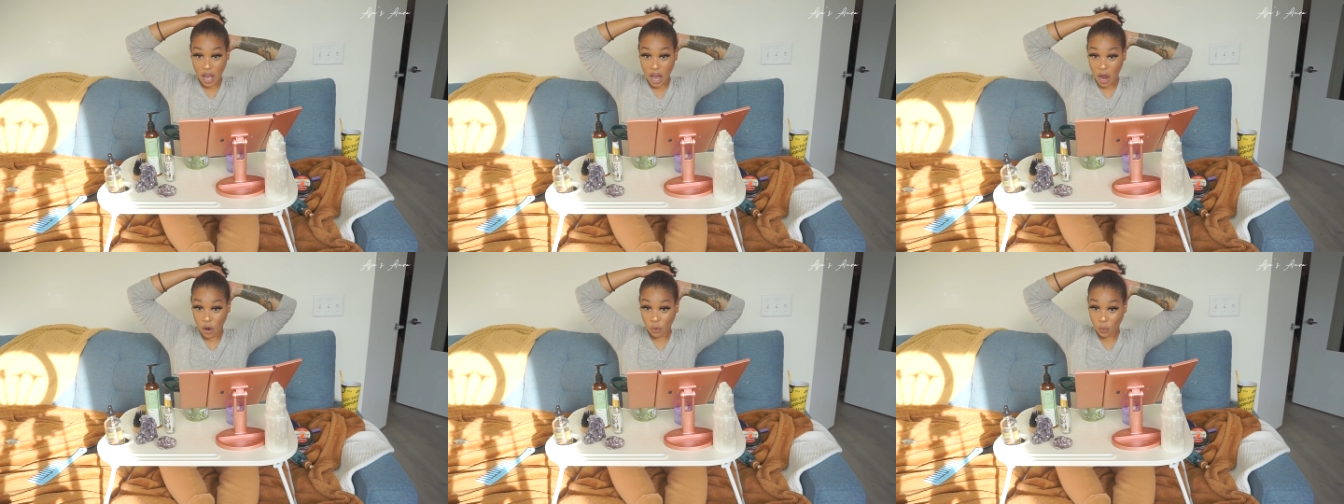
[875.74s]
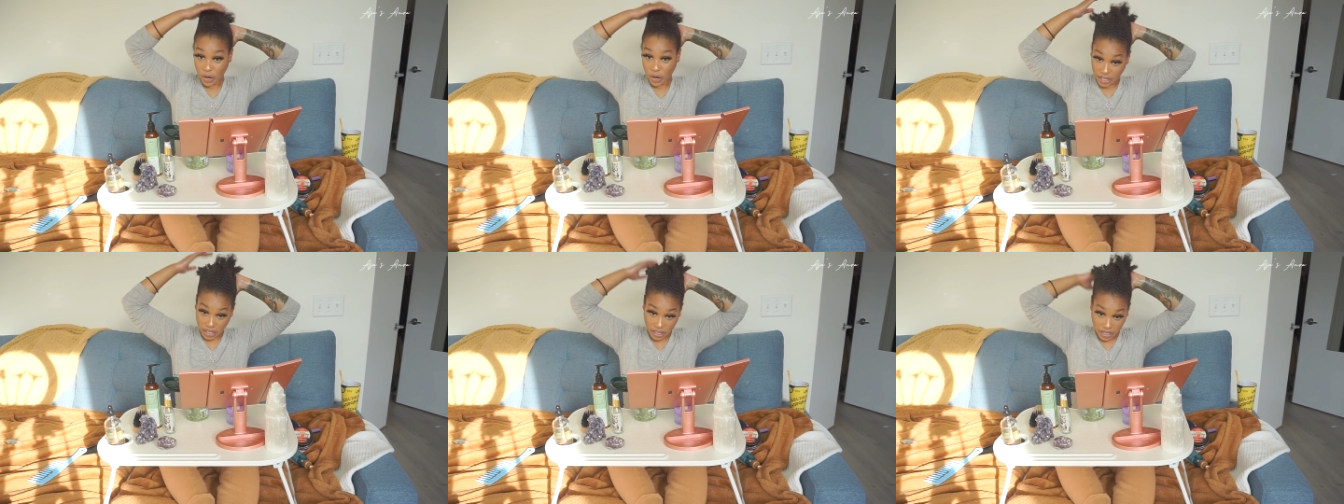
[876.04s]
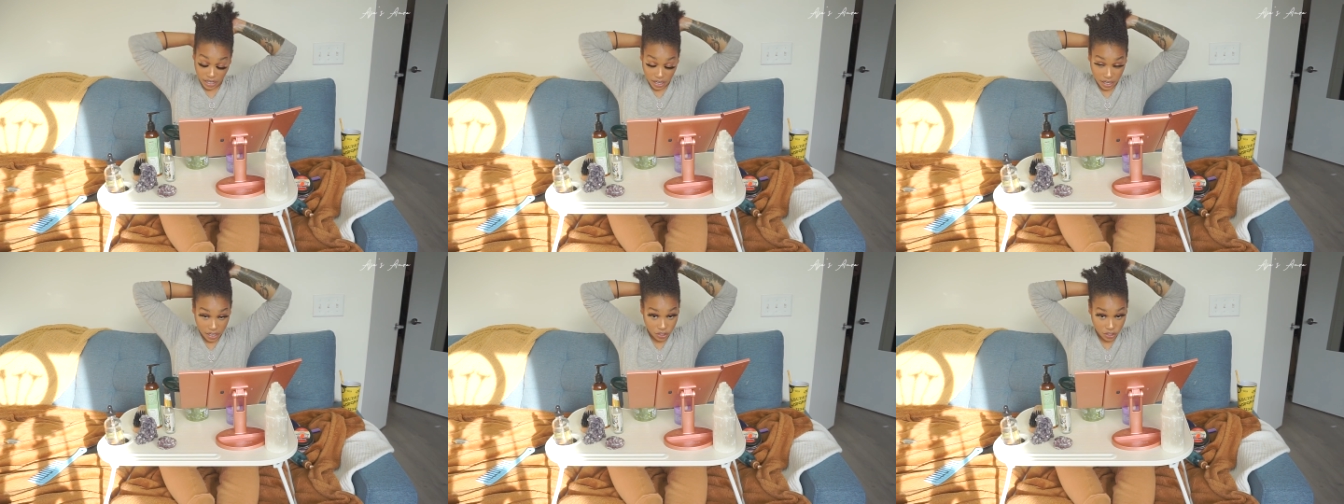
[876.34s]

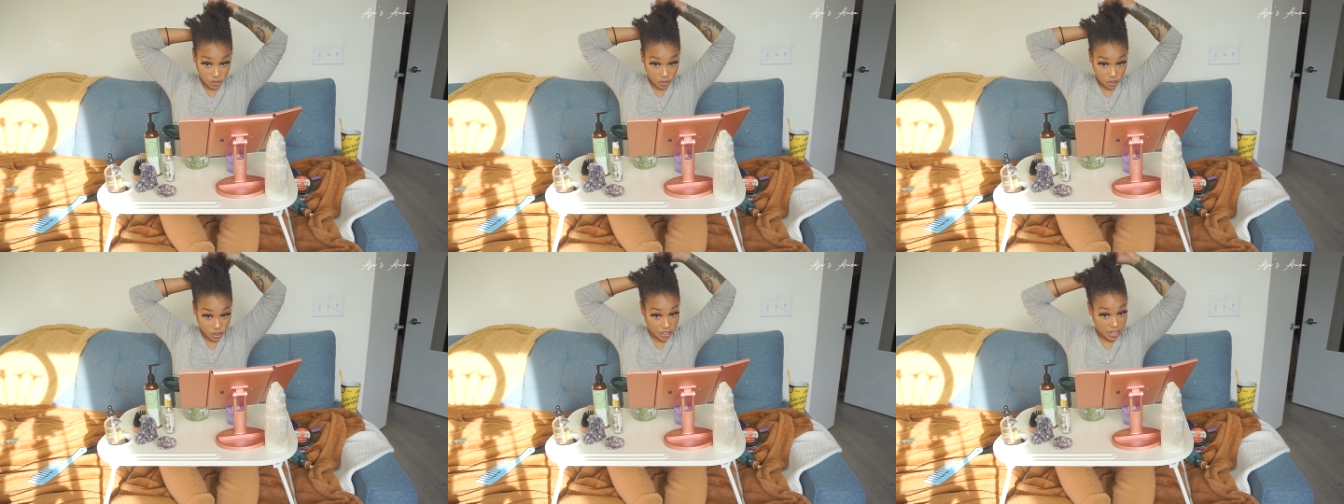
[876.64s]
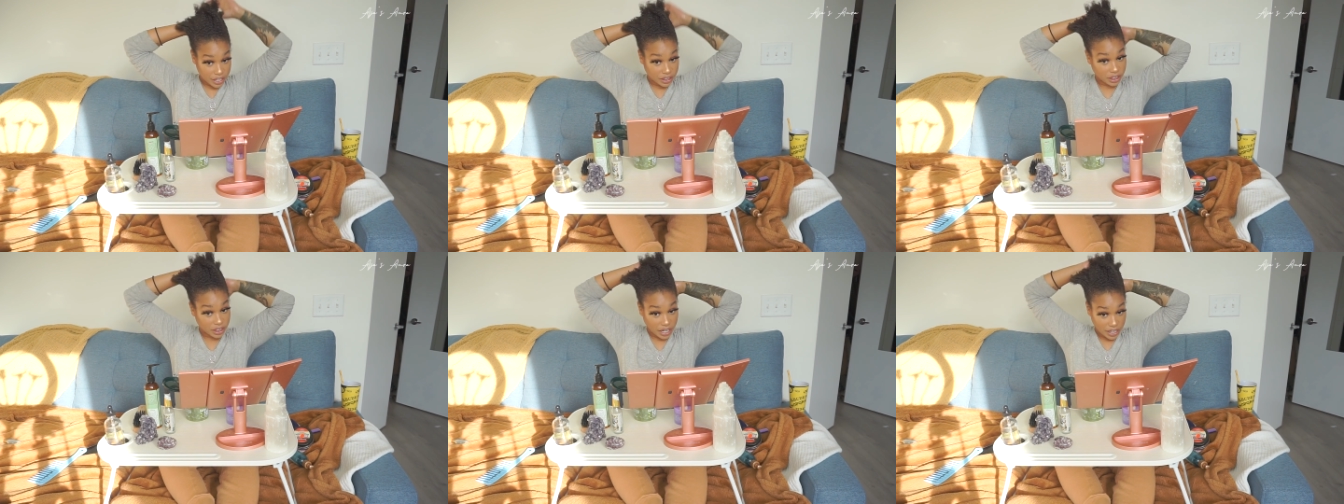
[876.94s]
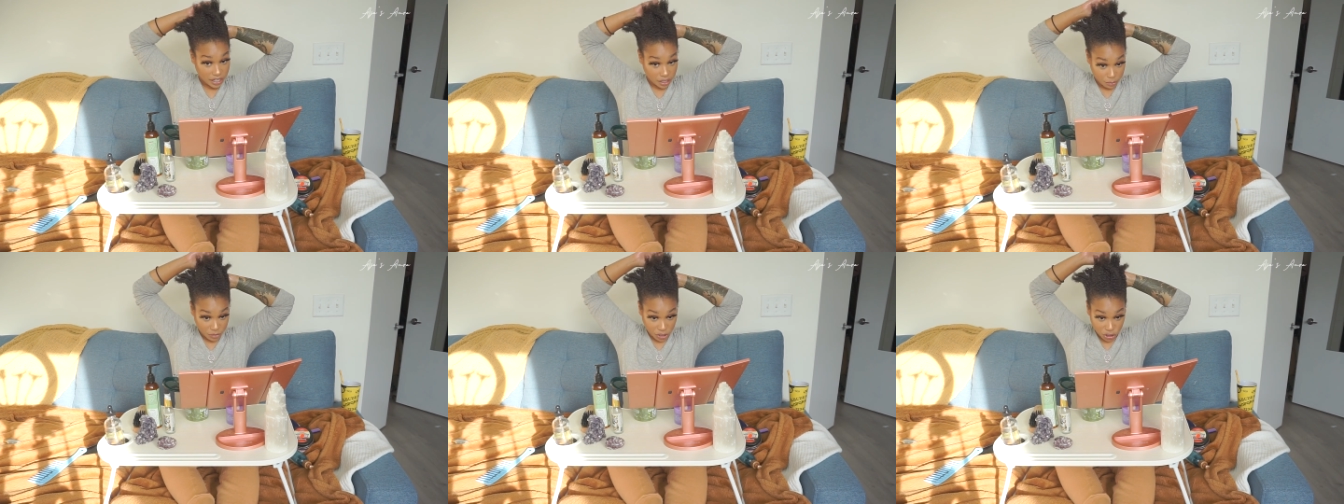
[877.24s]
awakening, your
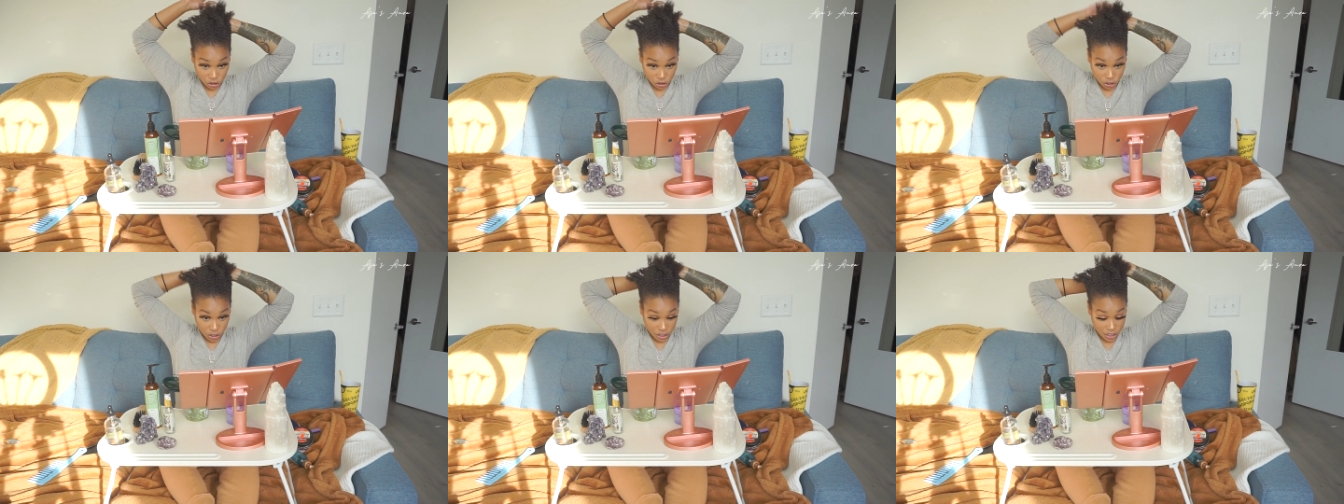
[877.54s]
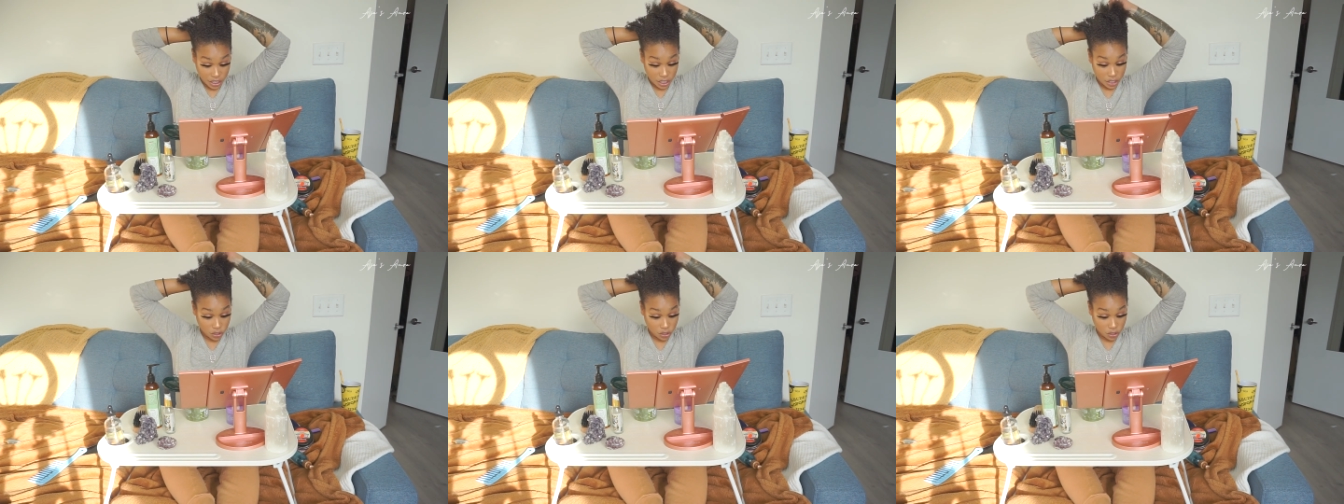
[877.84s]
enlightenment journey.